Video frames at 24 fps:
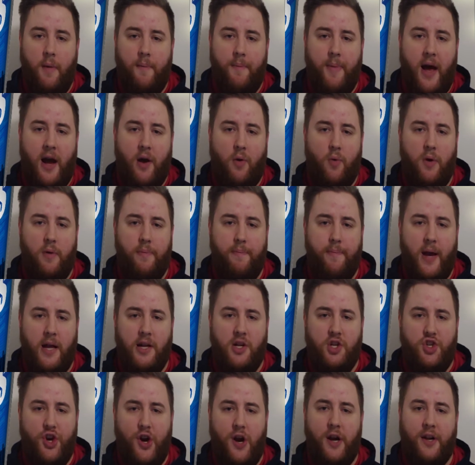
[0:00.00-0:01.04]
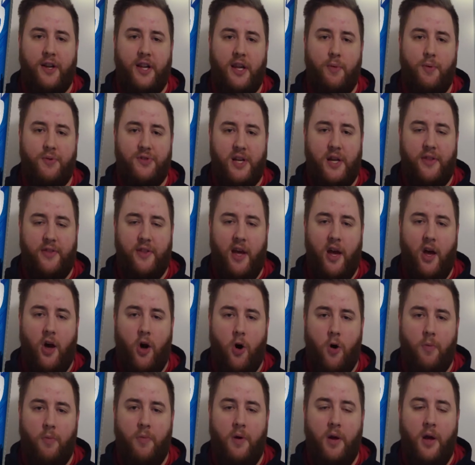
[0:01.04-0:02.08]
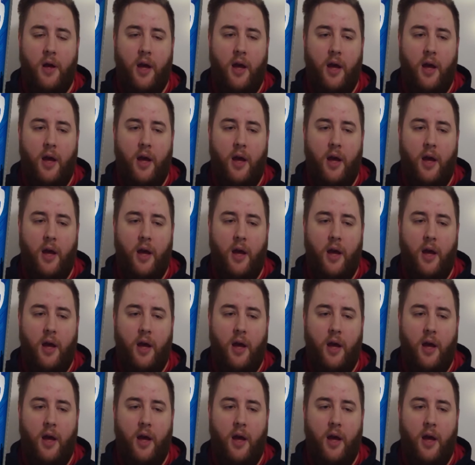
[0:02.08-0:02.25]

back when Ben Cherington was at the helm.